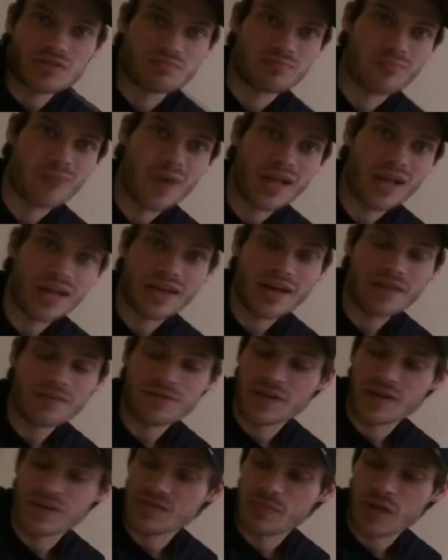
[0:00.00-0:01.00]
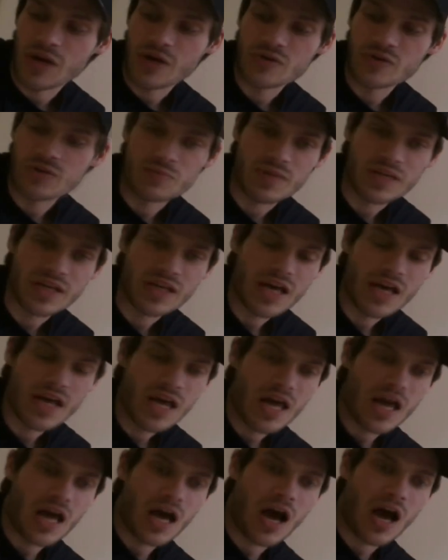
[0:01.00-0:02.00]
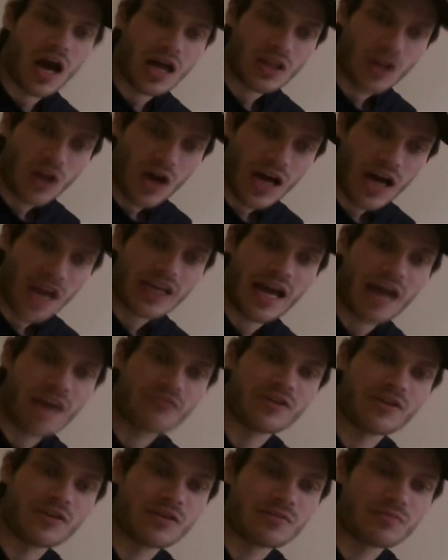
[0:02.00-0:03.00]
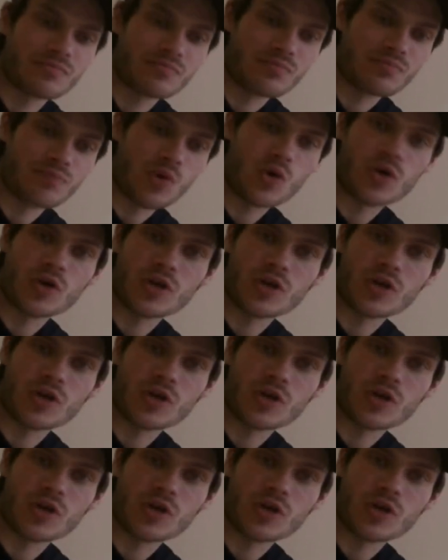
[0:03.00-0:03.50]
well enough, I suppose, but I like having more